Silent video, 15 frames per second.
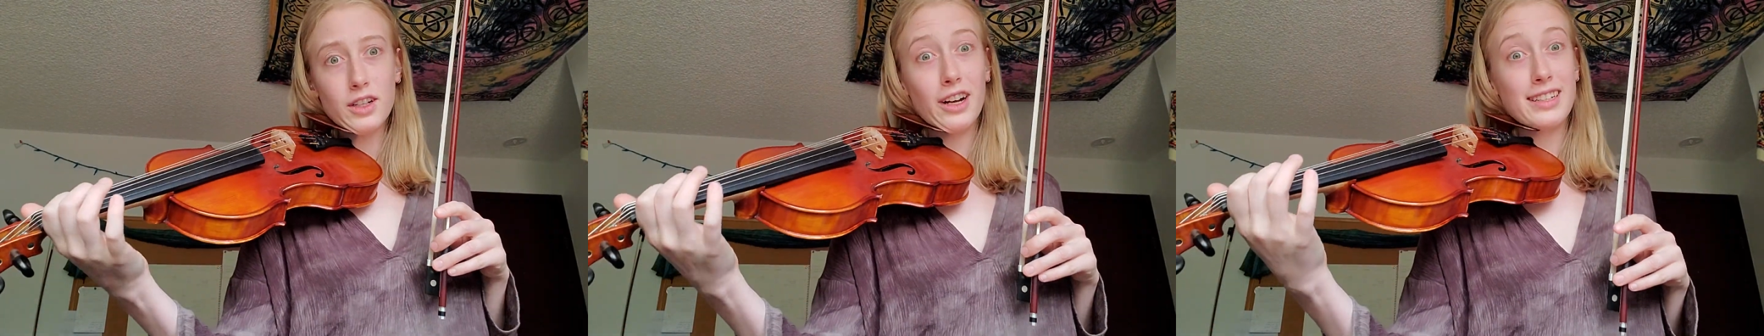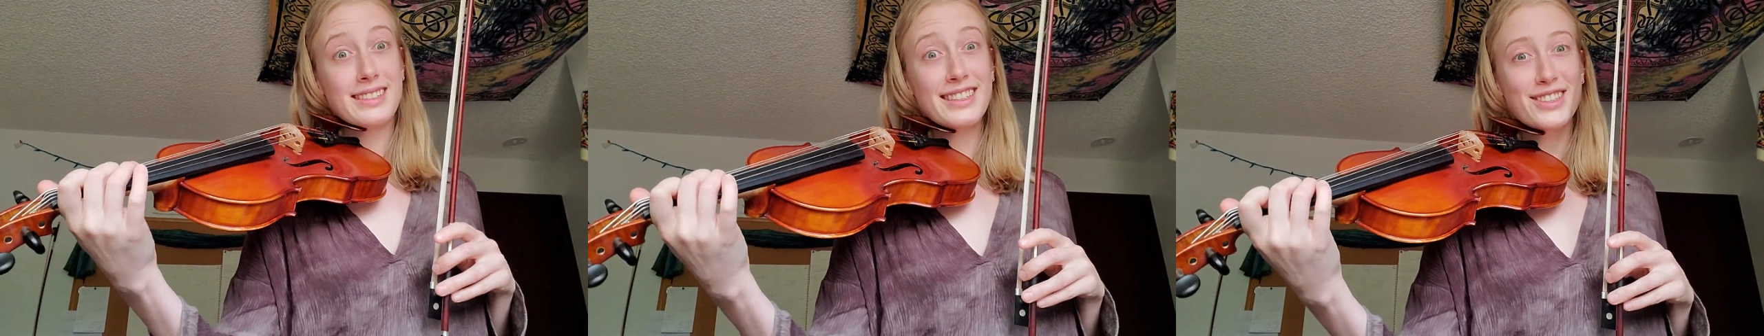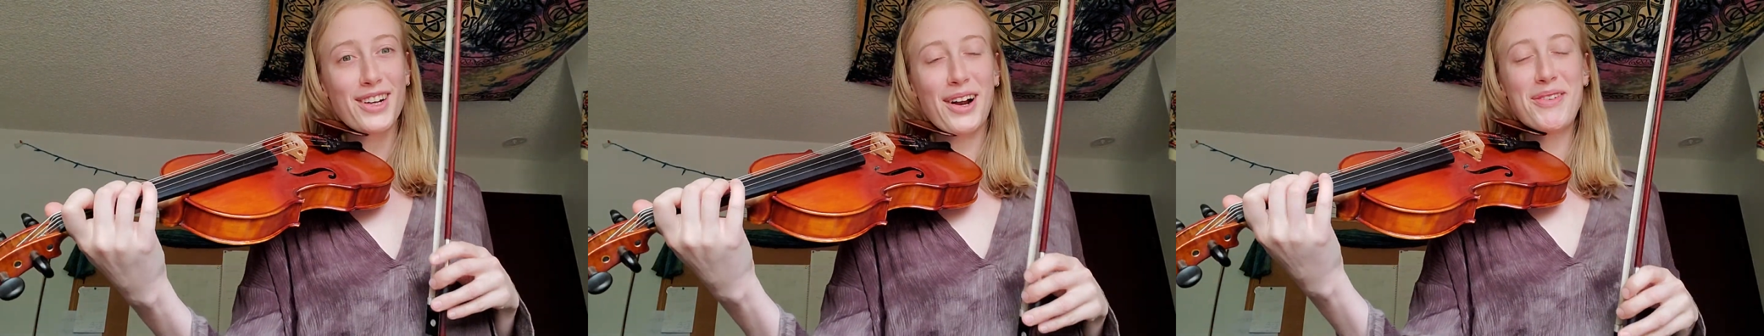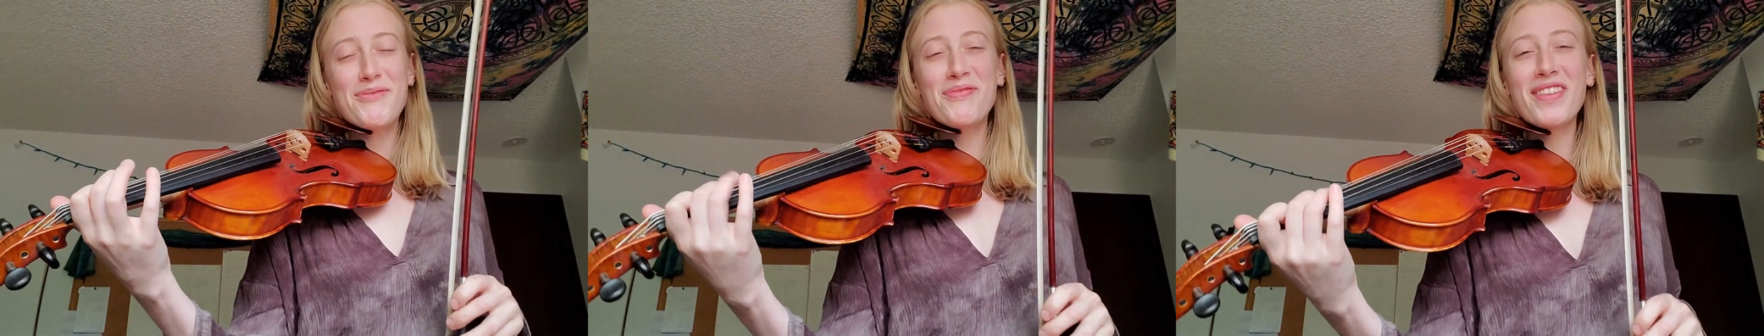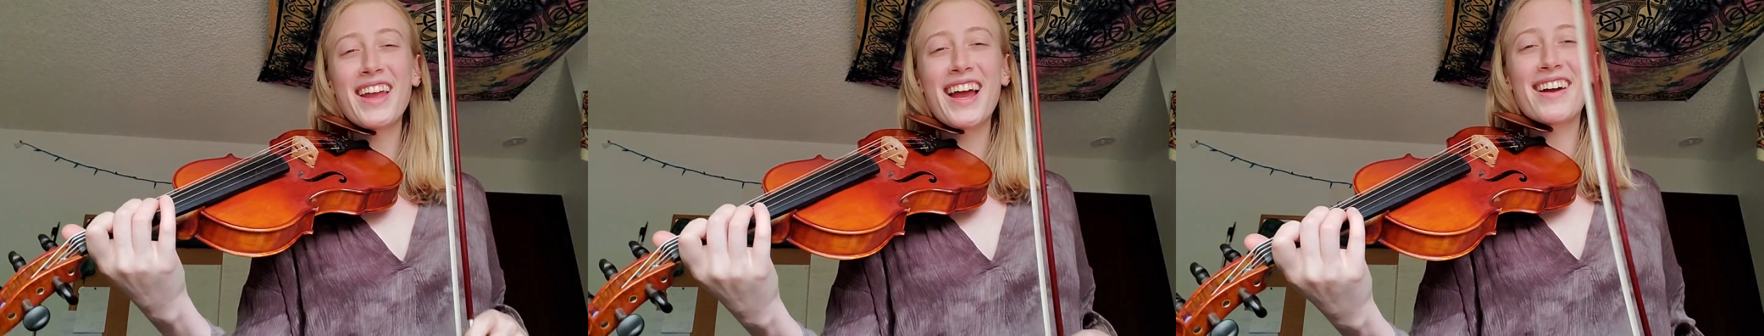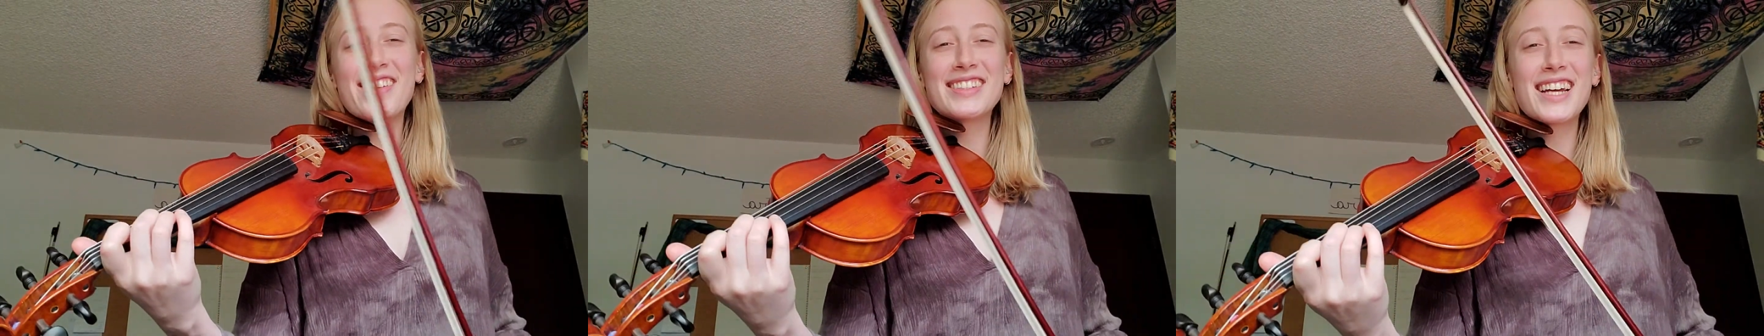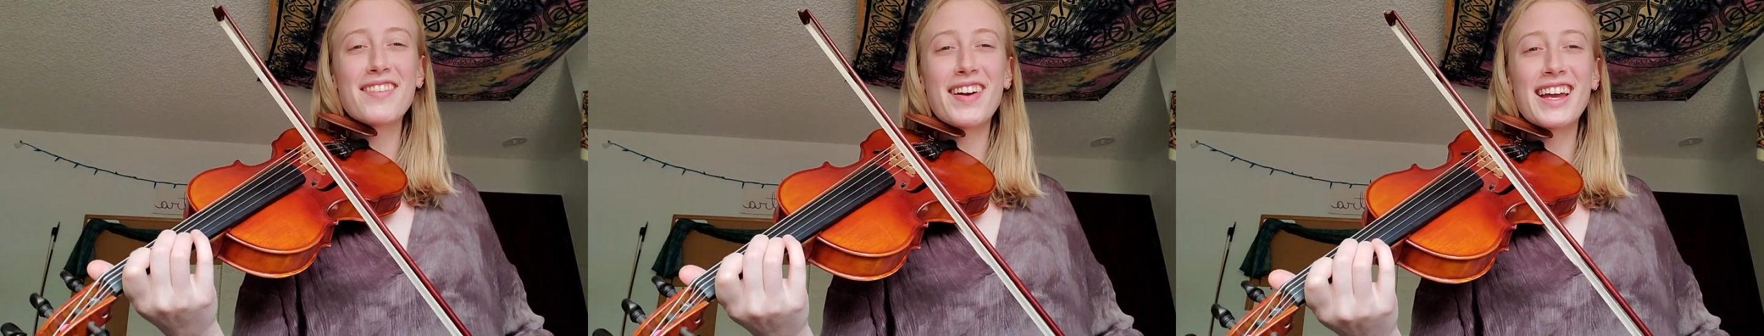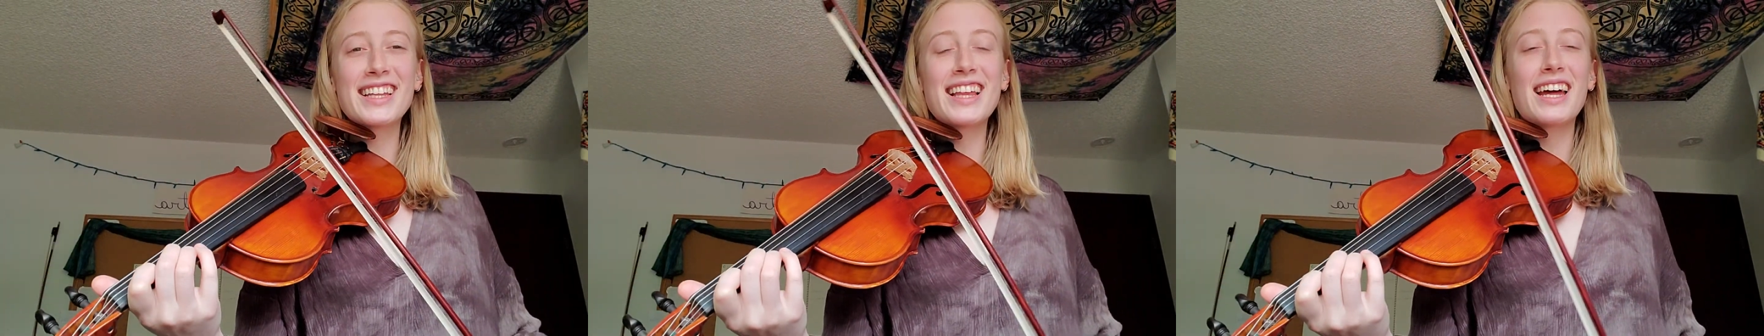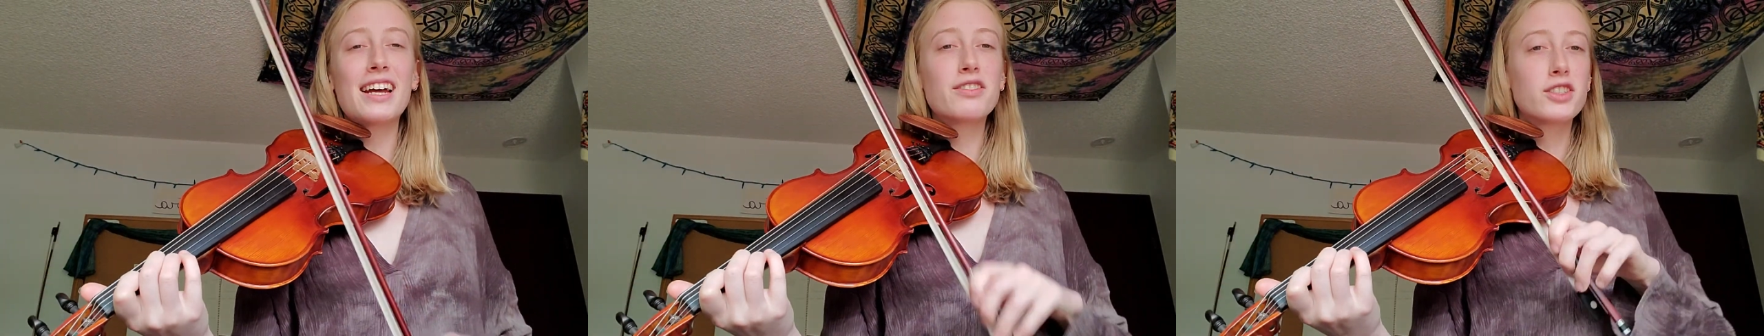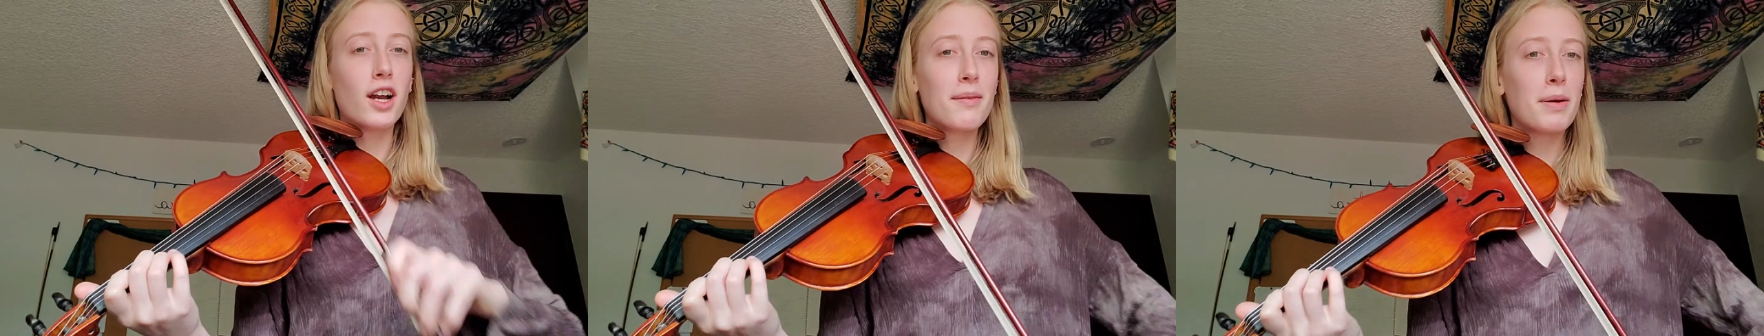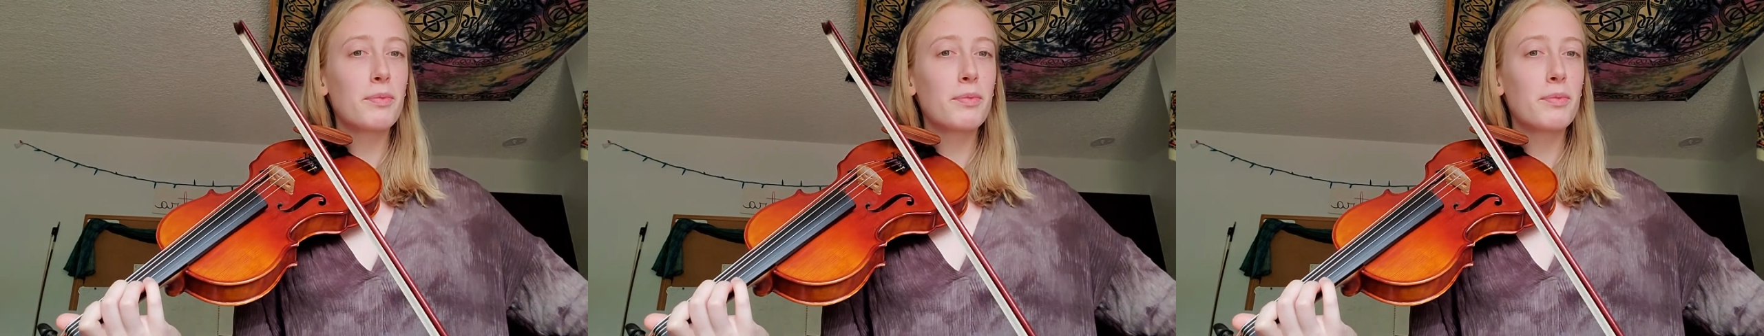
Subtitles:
C sharp, every time I hit that F sharp,